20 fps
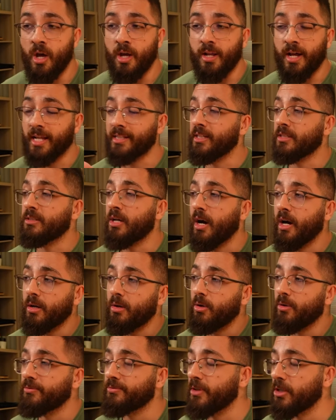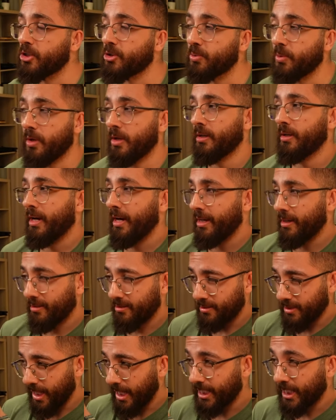And the title of this one, I,
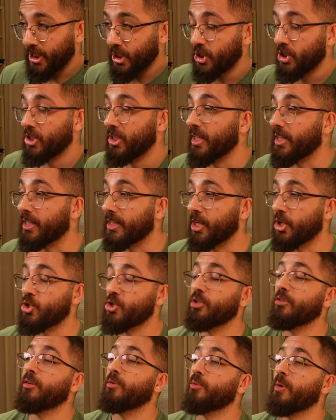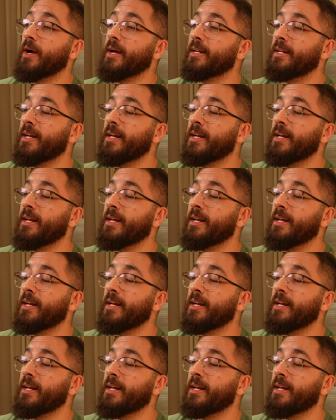I can see it literally right